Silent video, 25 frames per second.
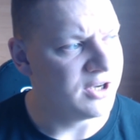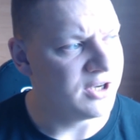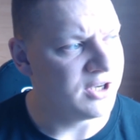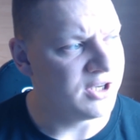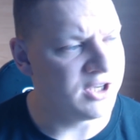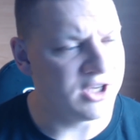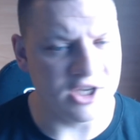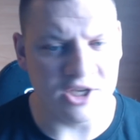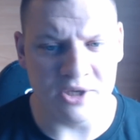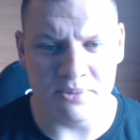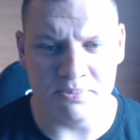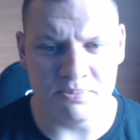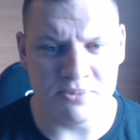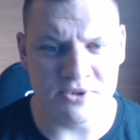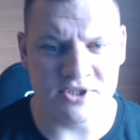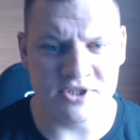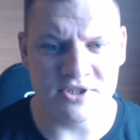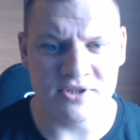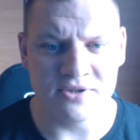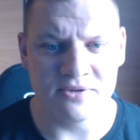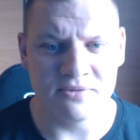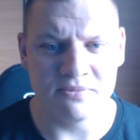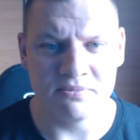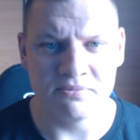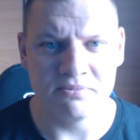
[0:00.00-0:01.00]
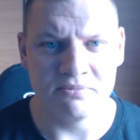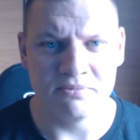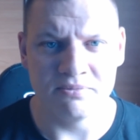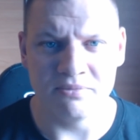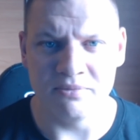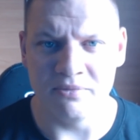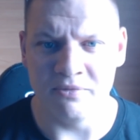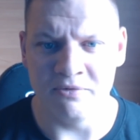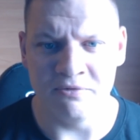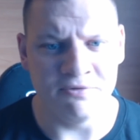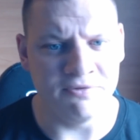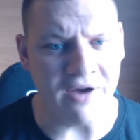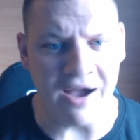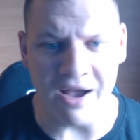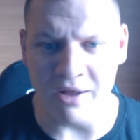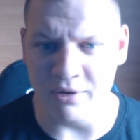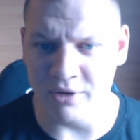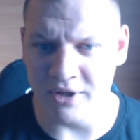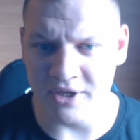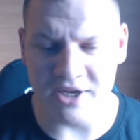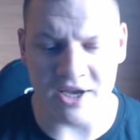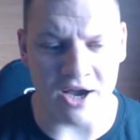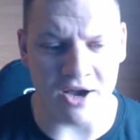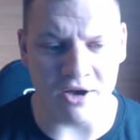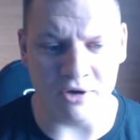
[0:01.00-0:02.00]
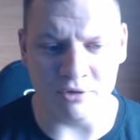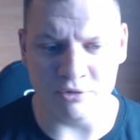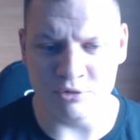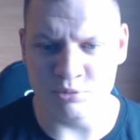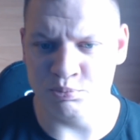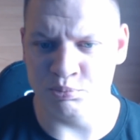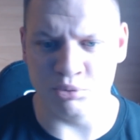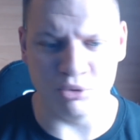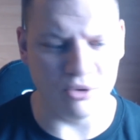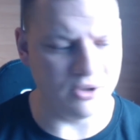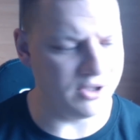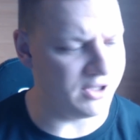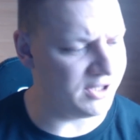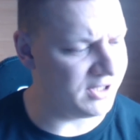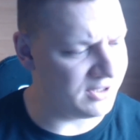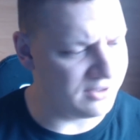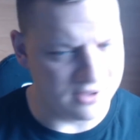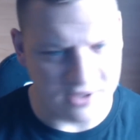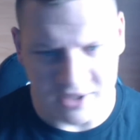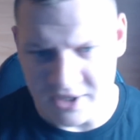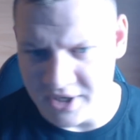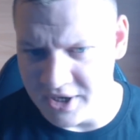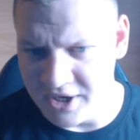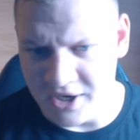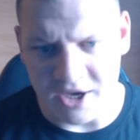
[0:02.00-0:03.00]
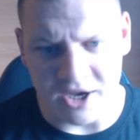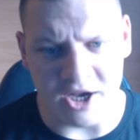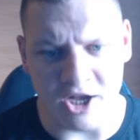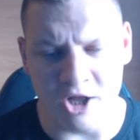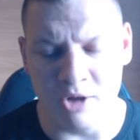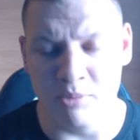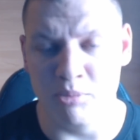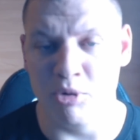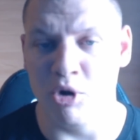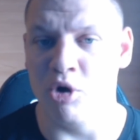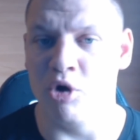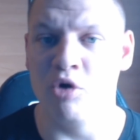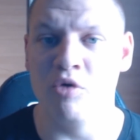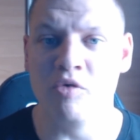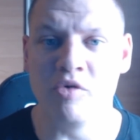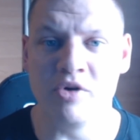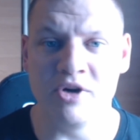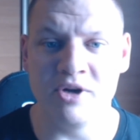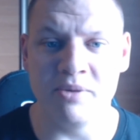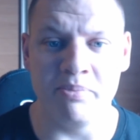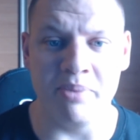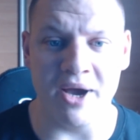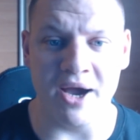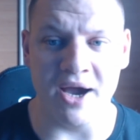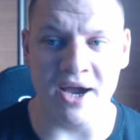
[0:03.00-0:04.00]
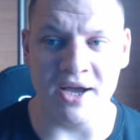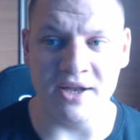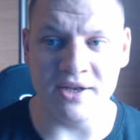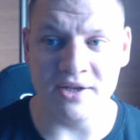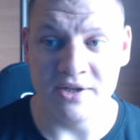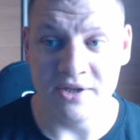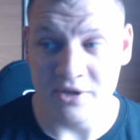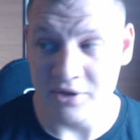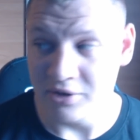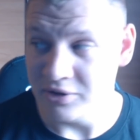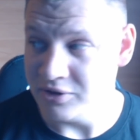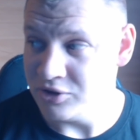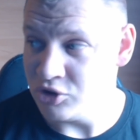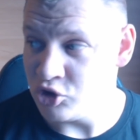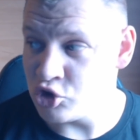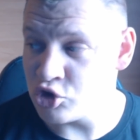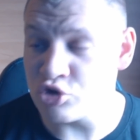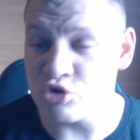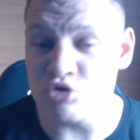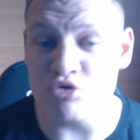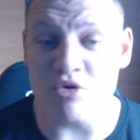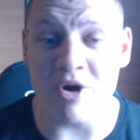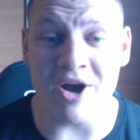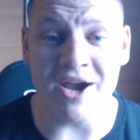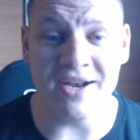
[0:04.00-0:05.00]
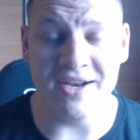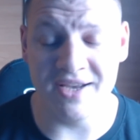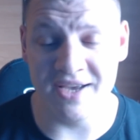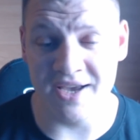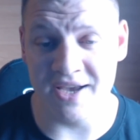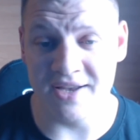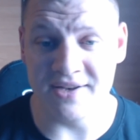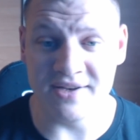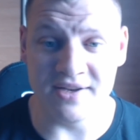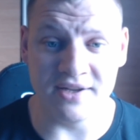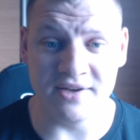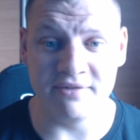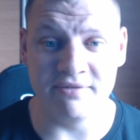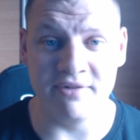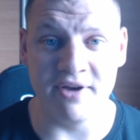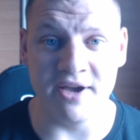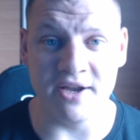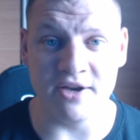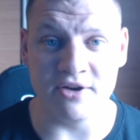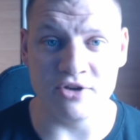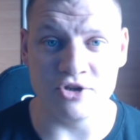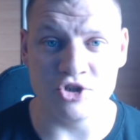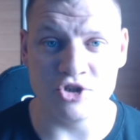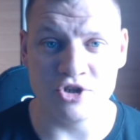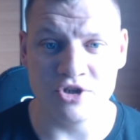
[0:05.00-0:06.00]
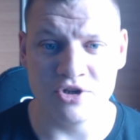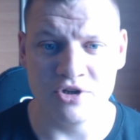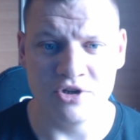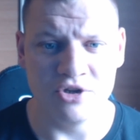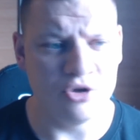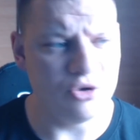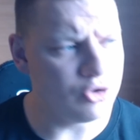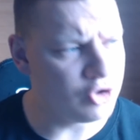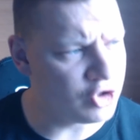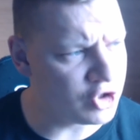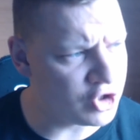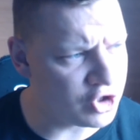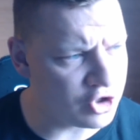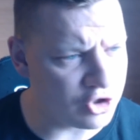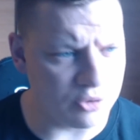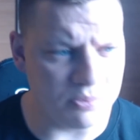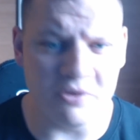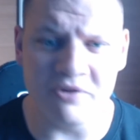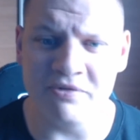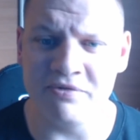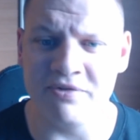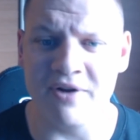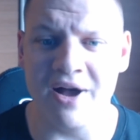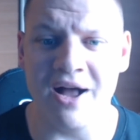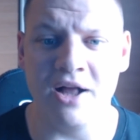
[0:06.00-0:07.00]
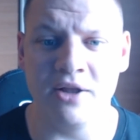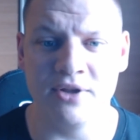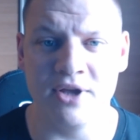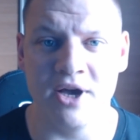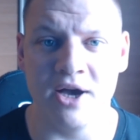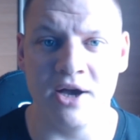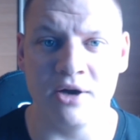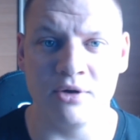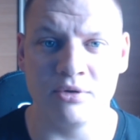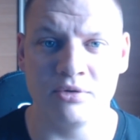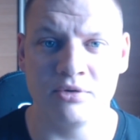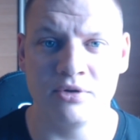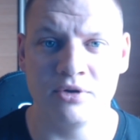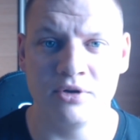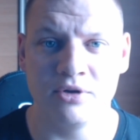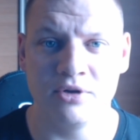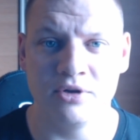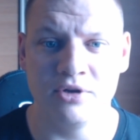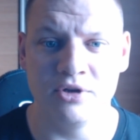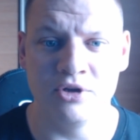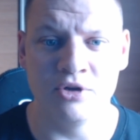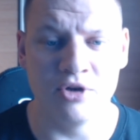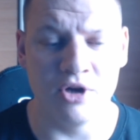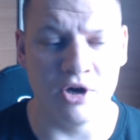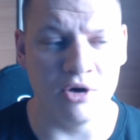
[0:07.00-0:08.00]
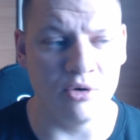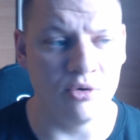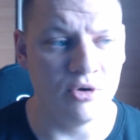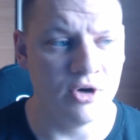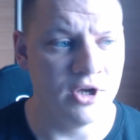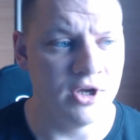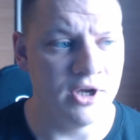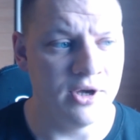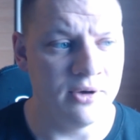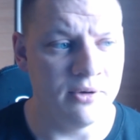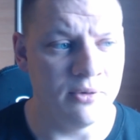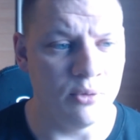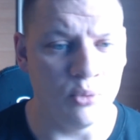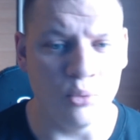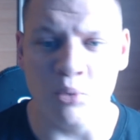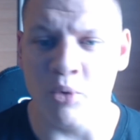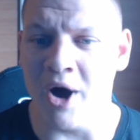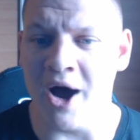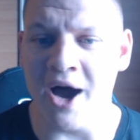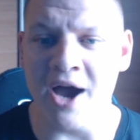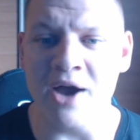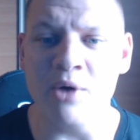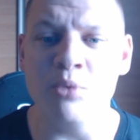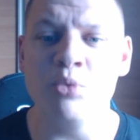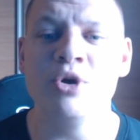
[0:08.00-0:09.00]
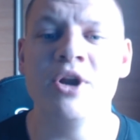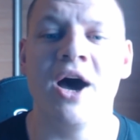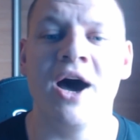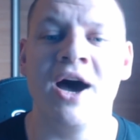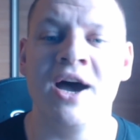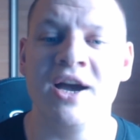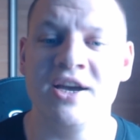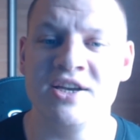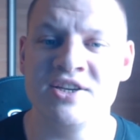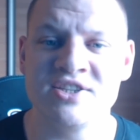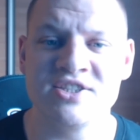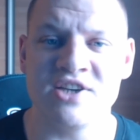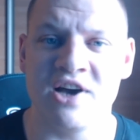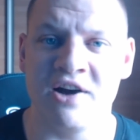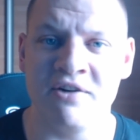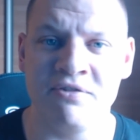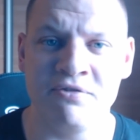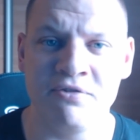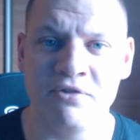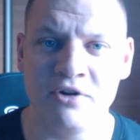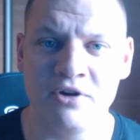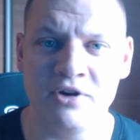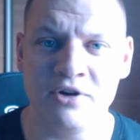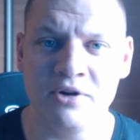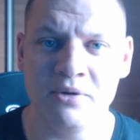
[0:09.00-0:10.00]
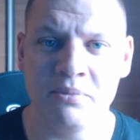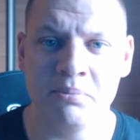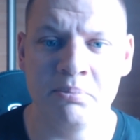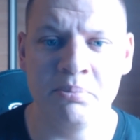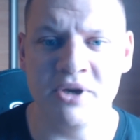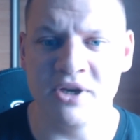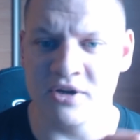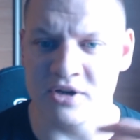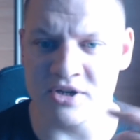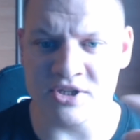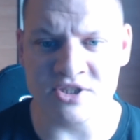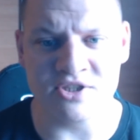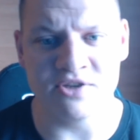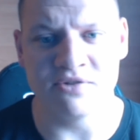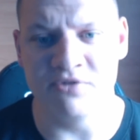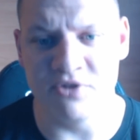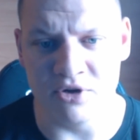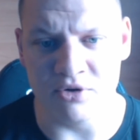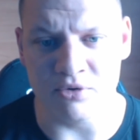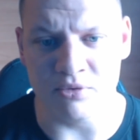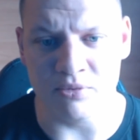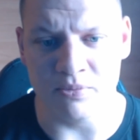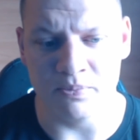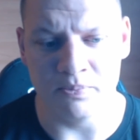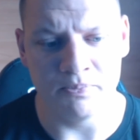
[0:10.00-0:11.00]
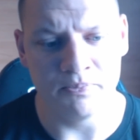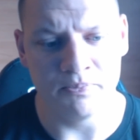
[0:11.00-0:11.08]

keeps fouling out, pulling elbow over the pad, trying to gain that advantage, you should be fouled out. Why would I suffer because of you?